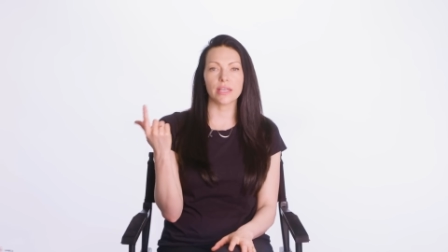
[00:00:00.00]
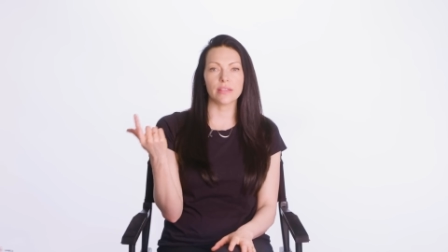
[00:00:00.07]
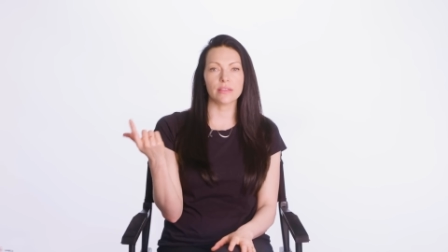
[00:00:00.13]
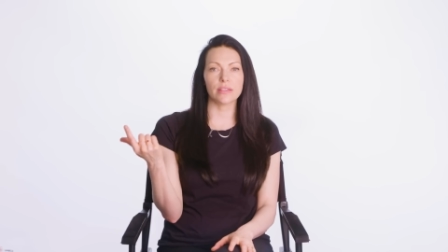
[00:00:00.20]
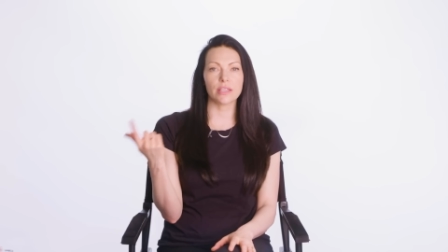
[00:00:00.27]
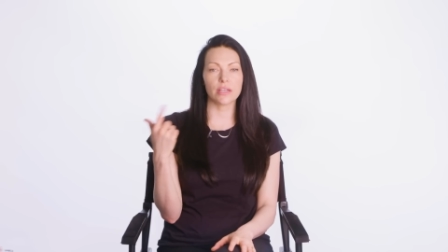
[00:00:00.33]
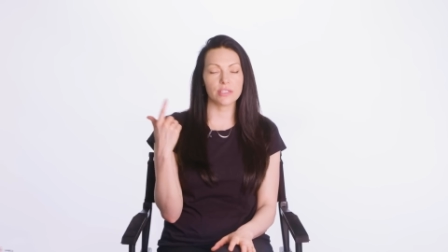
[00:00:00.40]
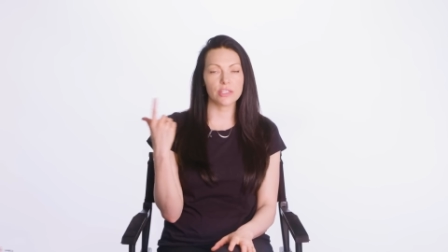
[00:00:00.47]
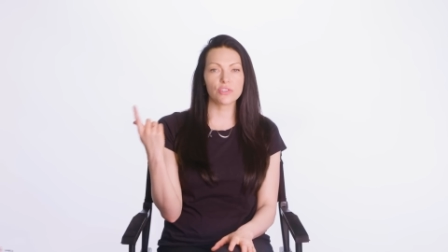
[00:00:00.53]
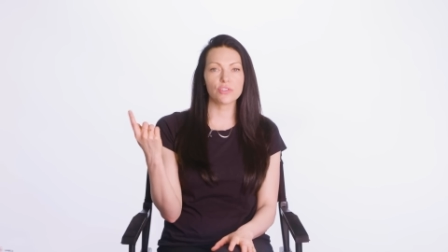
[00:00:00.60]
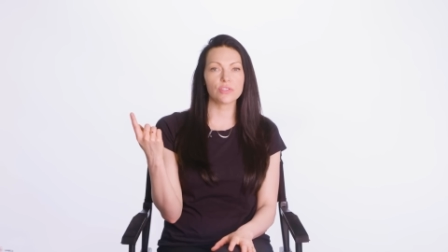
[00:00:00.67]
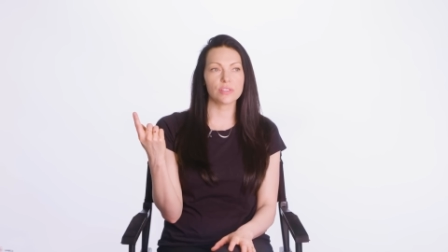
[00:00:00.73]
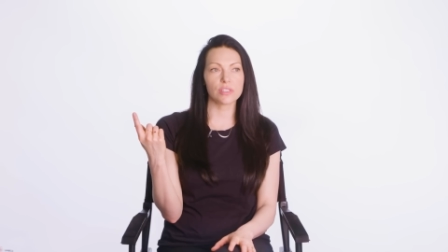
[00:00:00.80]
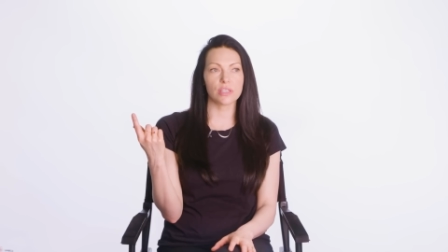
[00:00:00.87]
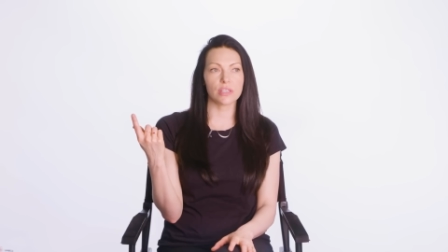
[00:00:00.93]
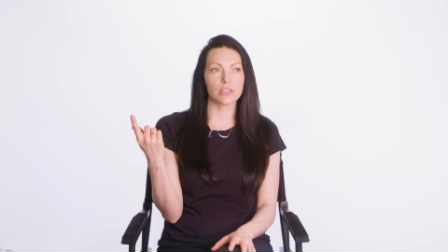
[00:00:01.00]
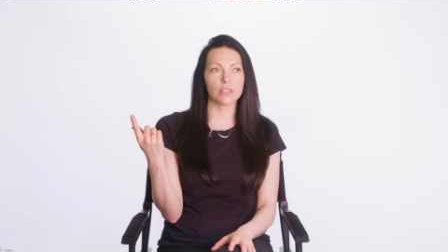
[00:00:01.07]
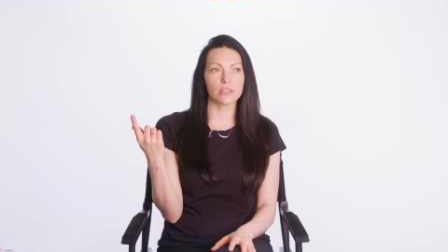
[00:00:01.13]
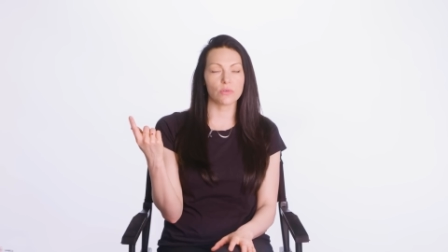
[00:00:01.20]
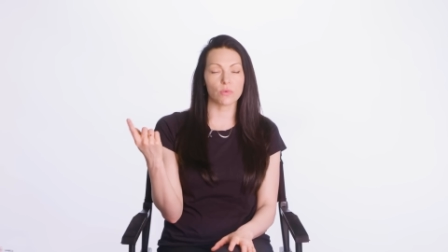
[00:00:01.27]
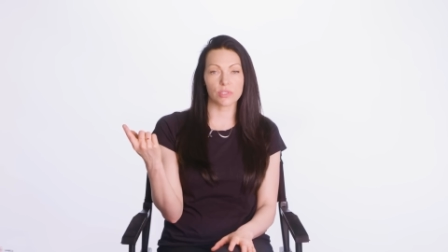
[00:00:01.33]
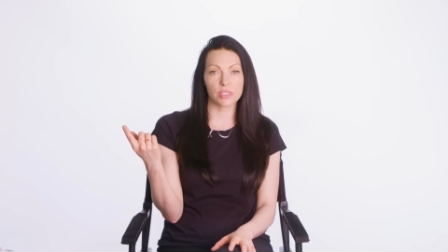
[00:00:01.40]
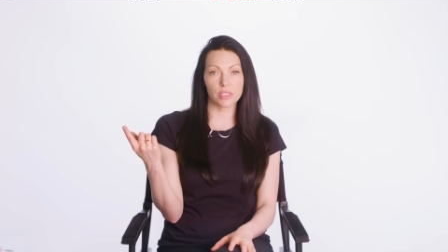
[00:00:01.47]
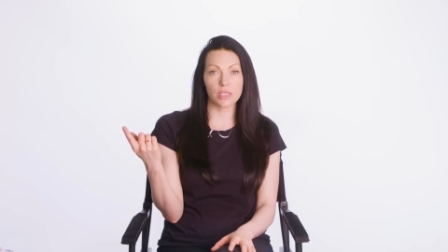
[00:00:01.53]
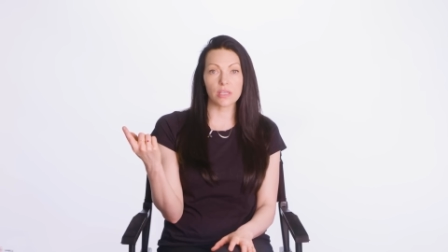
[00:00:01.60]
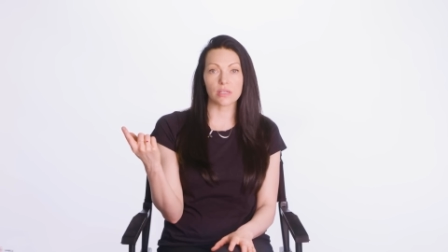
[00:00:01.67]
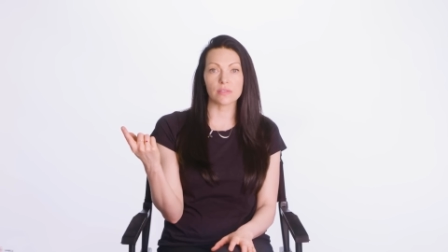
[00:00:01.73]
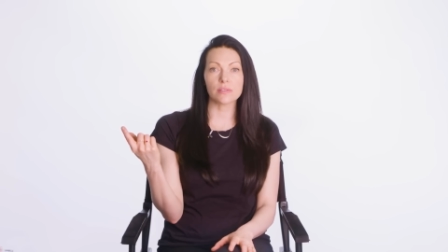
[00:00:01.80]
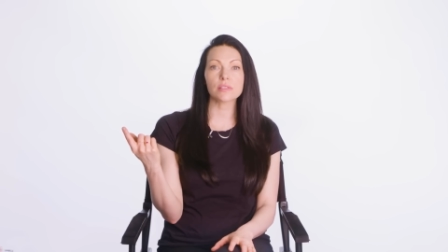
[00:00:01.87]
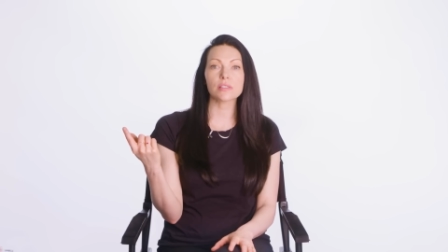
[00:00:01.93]
in the audition scene or
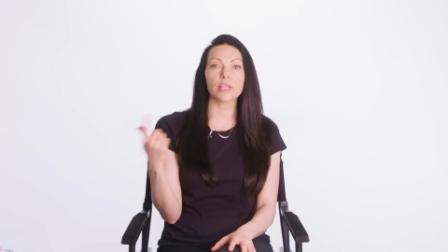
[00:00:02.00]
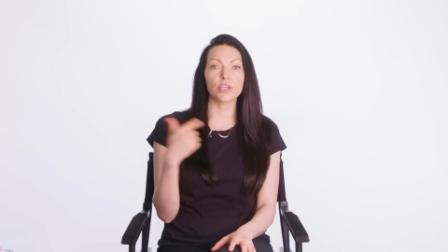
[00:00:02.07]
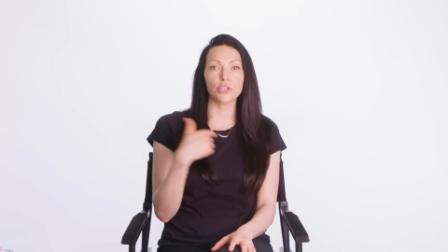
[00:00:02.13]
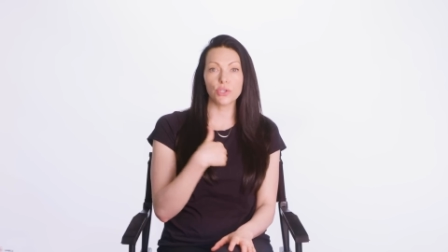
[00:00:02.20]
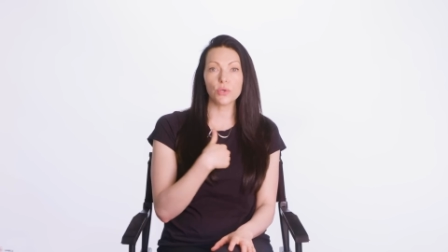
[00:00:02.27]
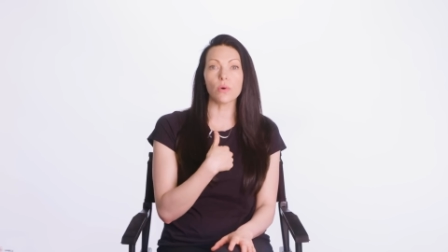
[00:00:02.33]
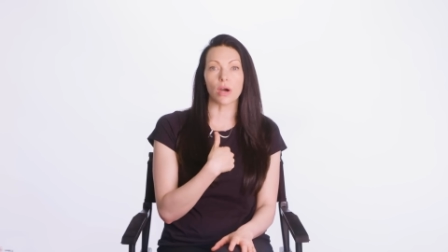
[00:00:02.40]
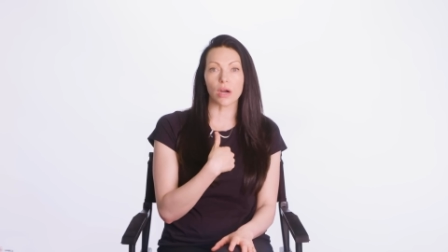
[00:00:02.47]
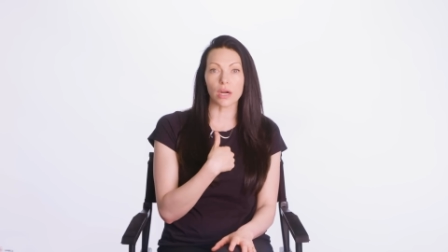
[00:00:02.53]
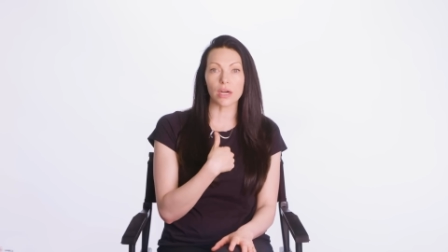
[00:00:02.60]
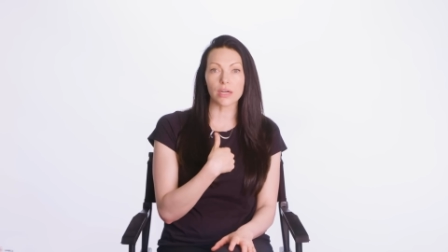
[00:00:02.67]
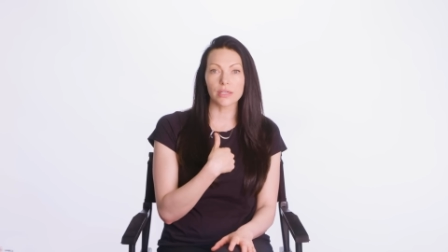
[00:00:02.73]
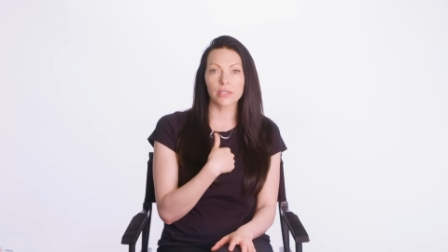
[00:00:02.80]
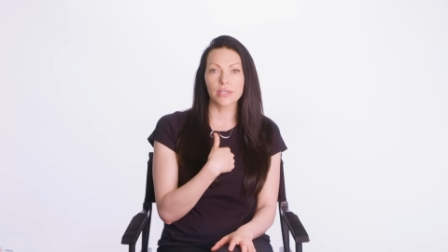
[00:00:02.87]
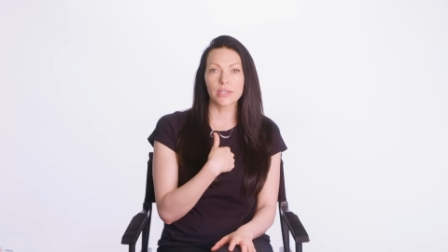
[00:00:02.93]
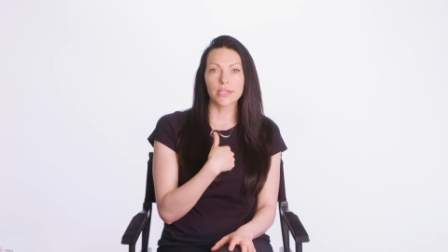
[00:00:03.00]
scenes like you are.